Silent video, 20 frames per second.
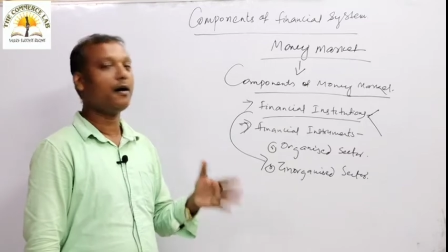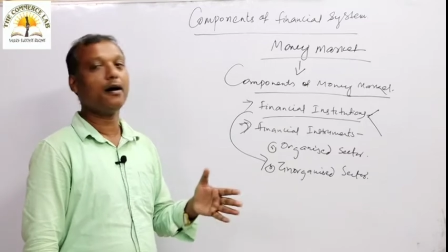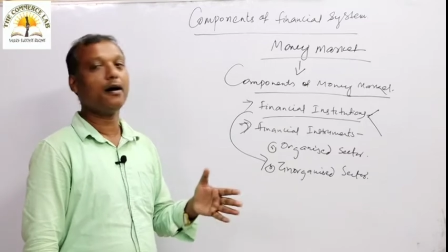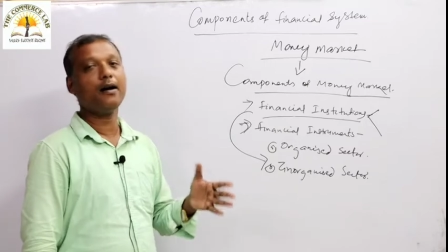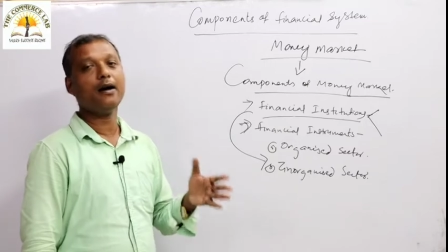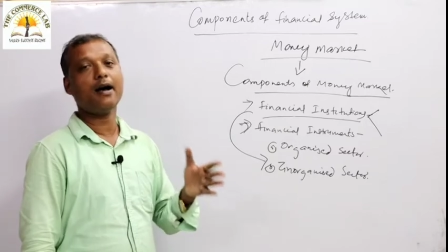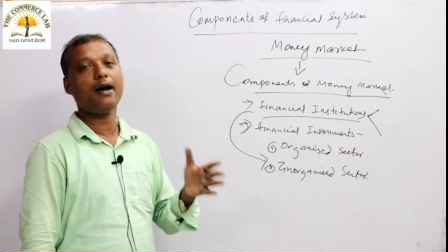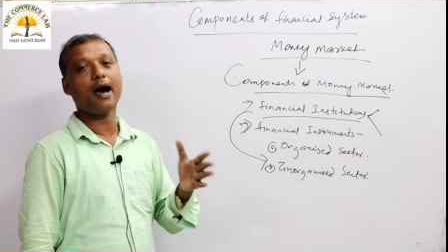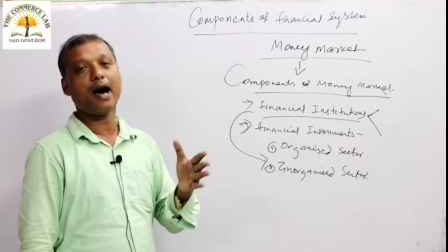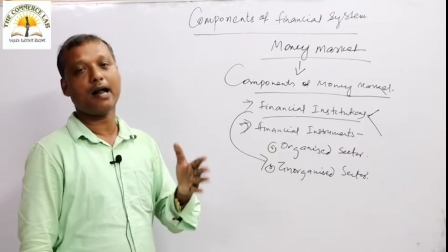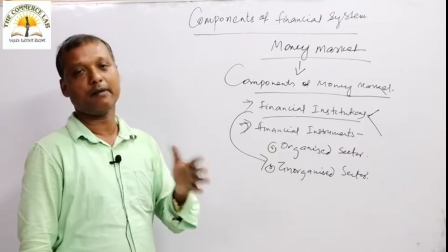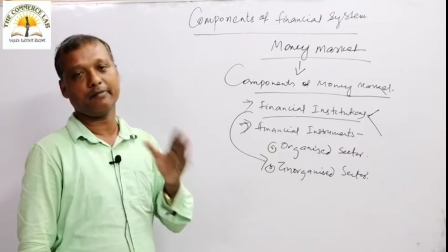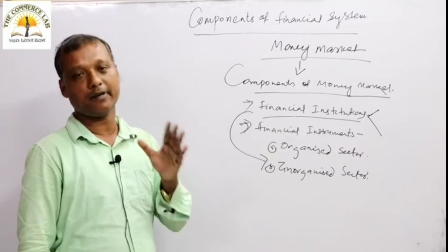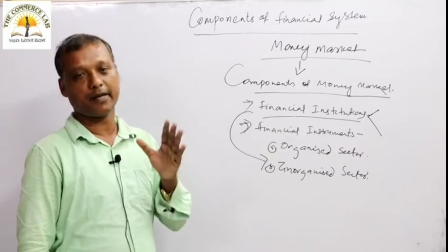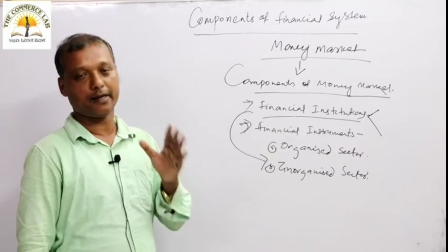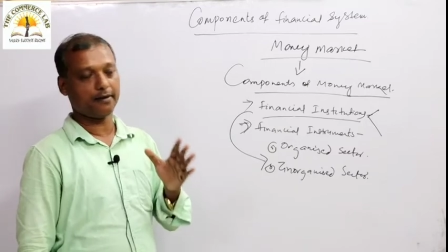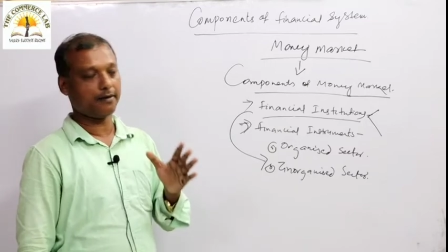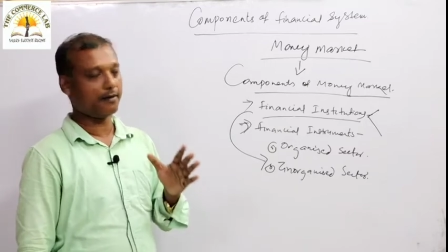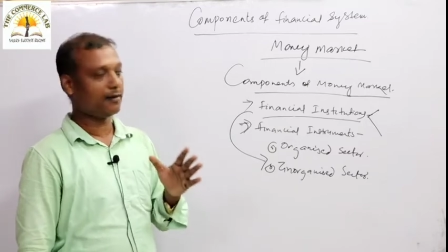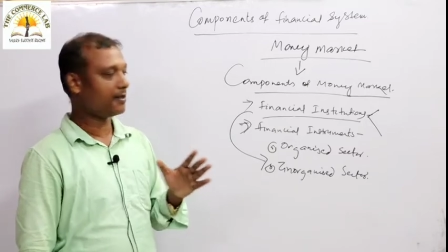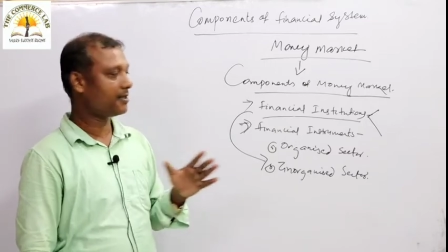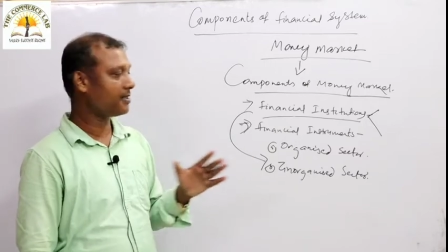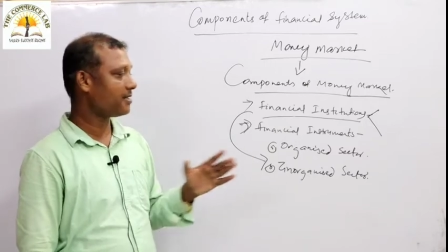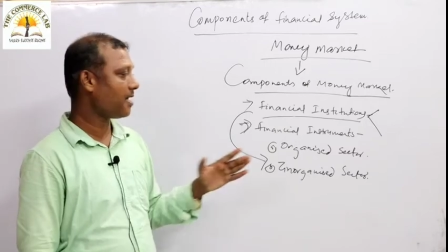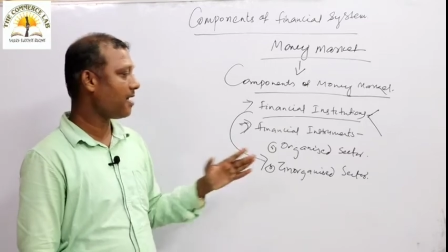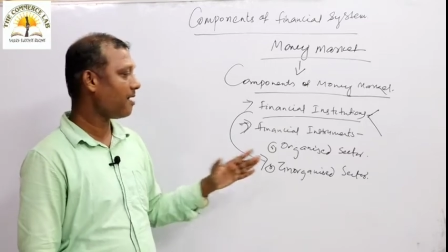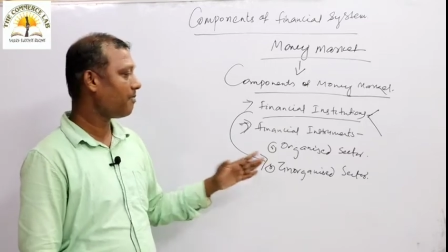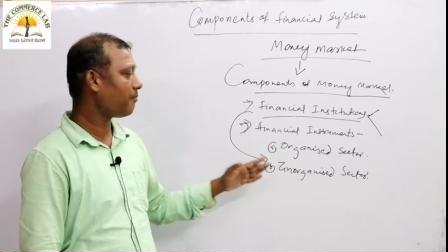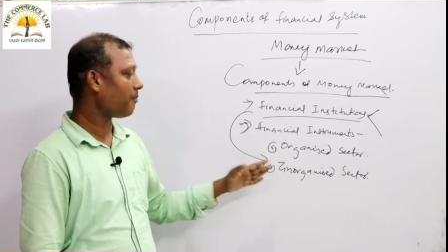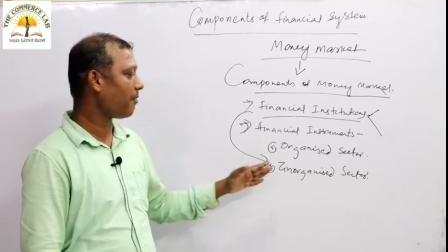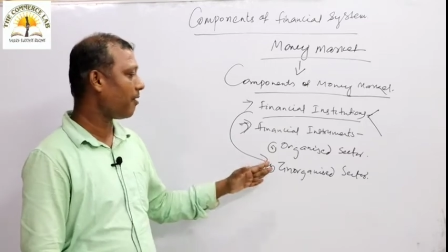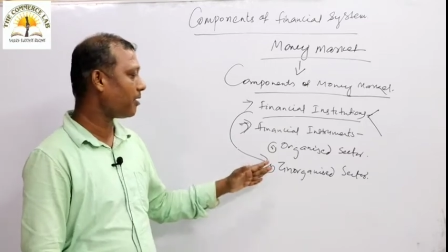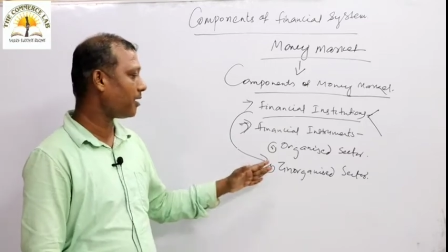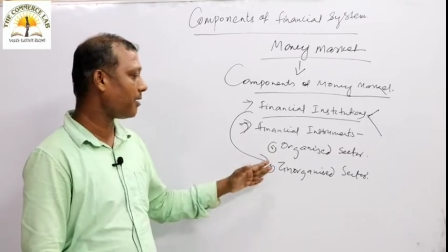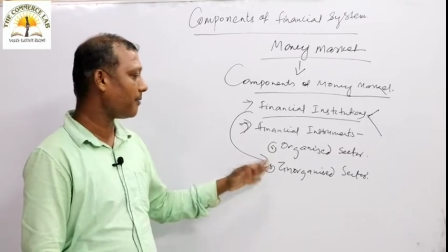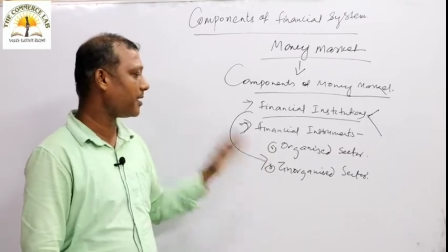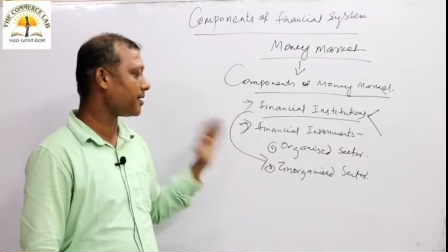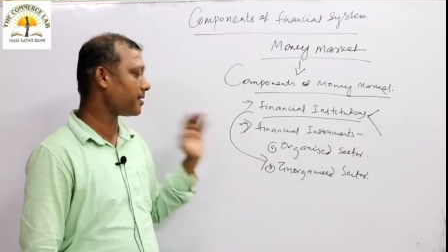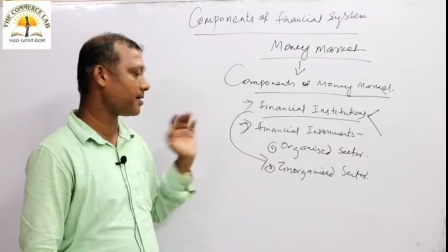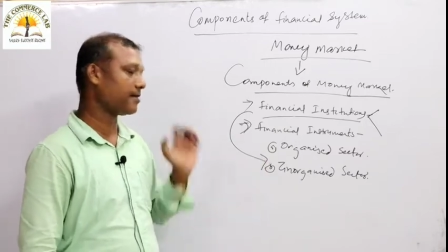RBI. This is the
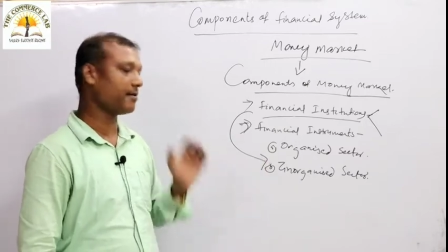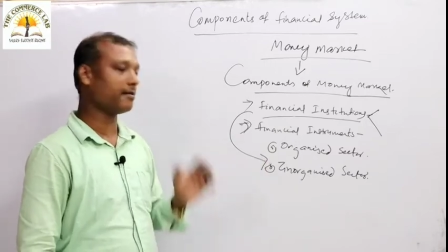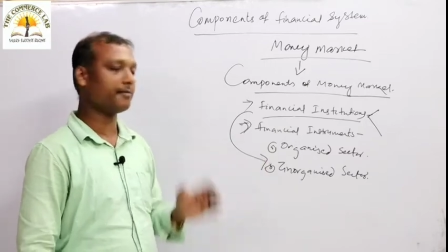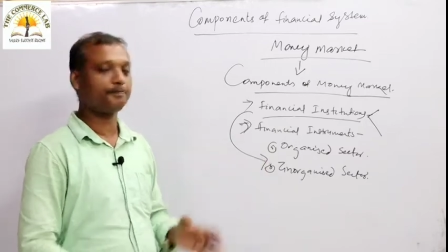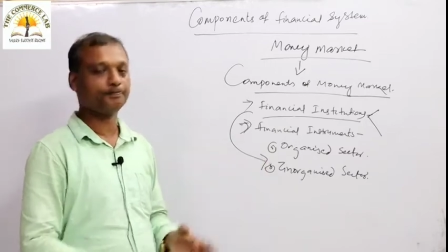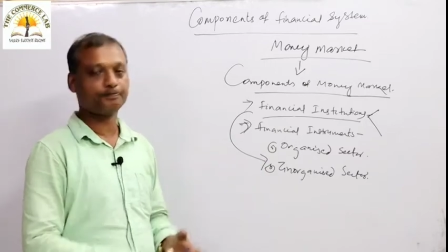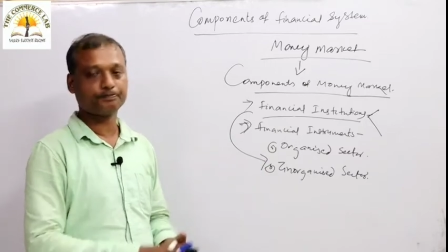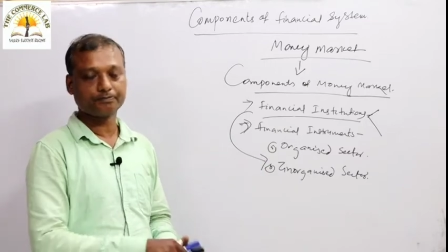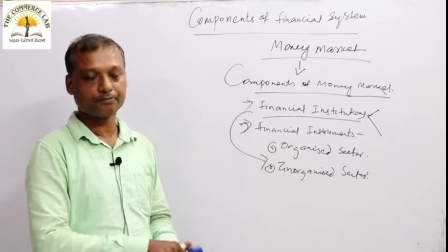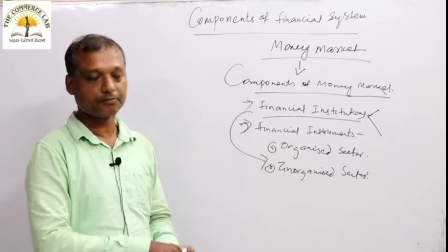point of decision.